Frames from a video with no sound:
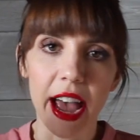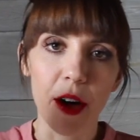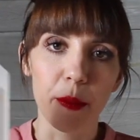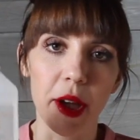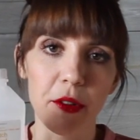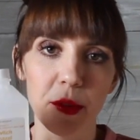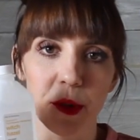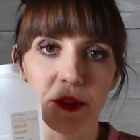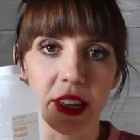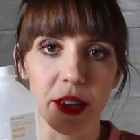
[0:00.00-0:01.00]
out by
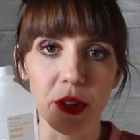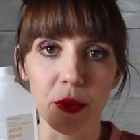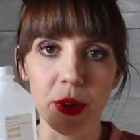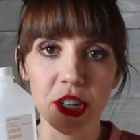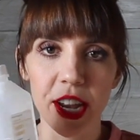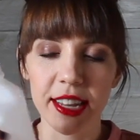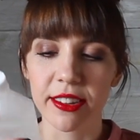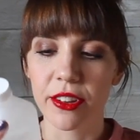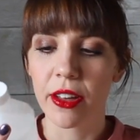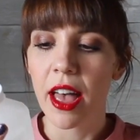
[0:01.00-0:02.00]
removing it with witch
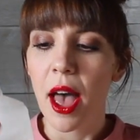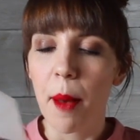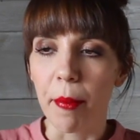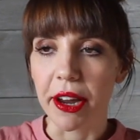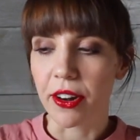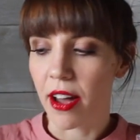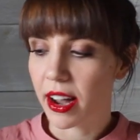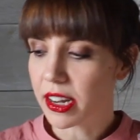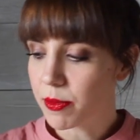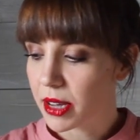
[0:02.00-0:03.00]
hazel, but you're
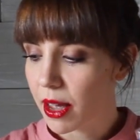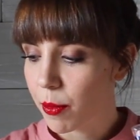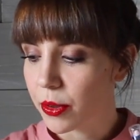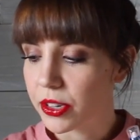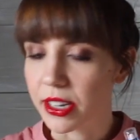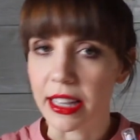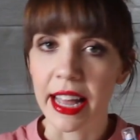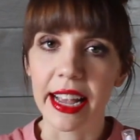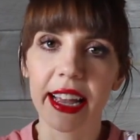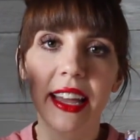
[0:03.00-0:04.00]
not going to be able
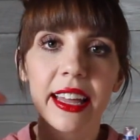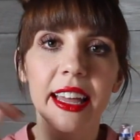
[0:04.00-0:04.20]
to